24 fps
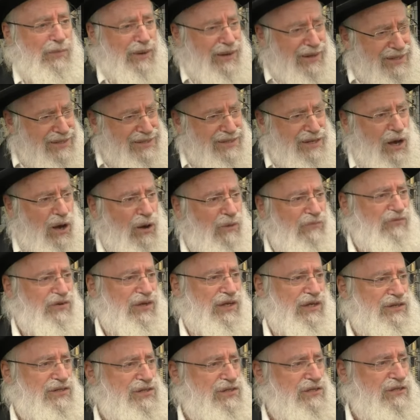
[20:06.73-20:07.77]
But it's
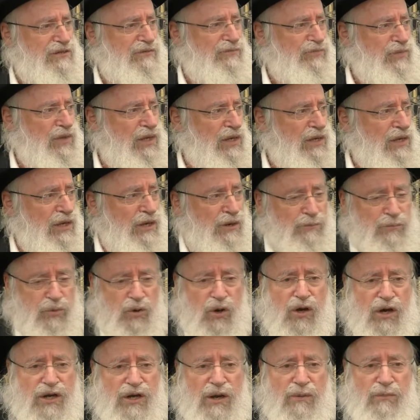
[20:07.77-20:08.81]
obvious.
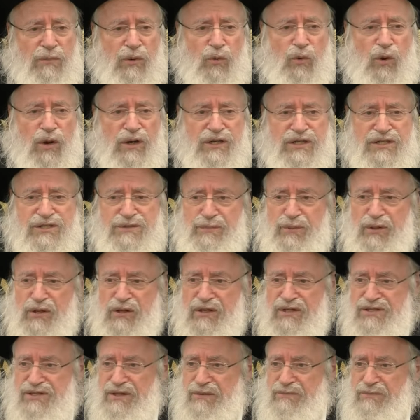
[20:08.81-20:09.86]
Bracha number 1 is
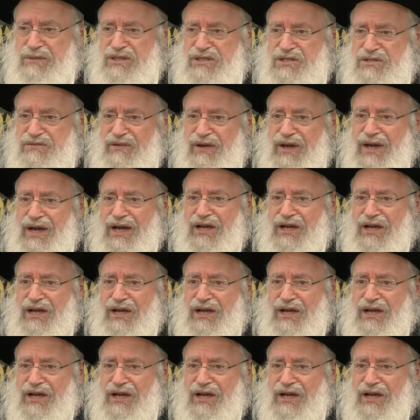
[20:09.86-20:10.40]
Birchos HaMitzvah.